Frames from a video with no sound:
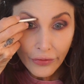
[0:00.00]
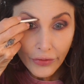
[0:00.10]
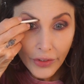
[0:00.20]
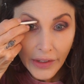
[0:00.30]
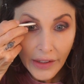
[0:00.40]

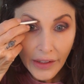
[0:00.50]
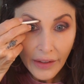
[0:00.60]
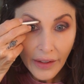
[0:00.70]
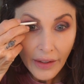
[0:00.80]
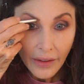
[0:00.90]

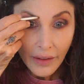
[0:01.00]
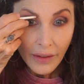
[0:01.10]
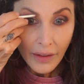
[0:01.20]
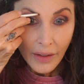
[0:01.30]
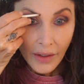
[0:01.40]
freaking,
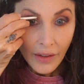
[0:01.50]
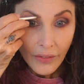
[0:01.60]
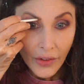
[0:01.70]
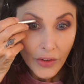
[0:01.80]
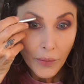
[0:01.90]

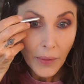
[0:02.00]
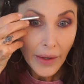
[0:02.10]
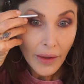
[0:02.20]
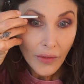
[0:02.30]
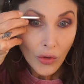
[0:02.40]
feels like my
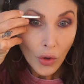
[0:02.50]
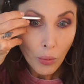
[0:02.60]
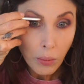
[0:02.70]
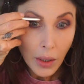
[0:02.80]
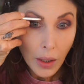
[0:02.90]
head's
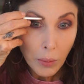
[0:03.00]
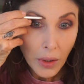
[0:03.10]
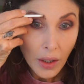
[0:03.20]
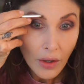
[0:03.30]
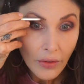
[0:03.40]
gonna pop
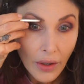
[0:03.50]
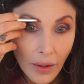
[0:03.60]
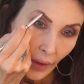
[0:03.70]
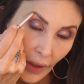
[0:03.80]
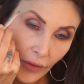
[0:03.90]
off.
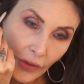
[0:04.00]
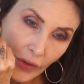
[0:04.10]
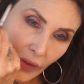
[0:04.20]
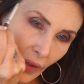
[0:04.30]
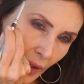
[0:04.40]
Ever
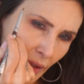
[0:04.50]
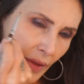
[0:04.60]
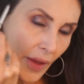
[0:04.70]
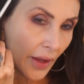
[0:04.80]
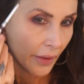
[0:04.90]
since I
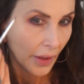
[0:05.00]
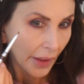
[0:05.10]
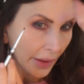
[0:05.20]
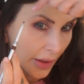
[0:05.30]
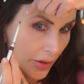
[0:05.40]
did that
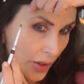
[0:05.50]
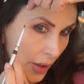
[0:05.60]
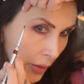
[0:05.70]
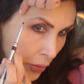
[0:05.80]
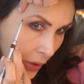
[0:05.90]
90s
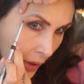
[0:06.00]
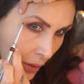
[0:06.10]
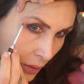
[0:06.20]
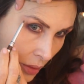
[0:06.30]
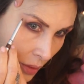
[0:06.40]
eyebrow,